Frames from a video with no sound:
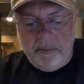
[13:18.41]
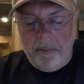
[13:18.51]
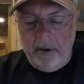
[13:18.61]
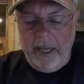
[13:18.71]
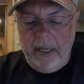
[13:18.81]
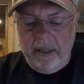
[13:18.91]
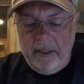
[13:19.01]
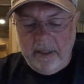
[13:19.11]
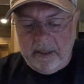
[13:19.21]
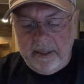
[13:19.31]
break
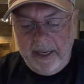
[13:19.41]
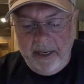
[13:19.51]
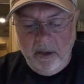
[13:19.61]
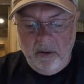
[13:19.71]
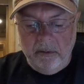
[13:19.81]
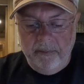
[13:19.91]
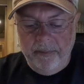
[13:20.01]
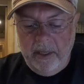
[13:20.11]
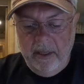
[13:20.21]
this down.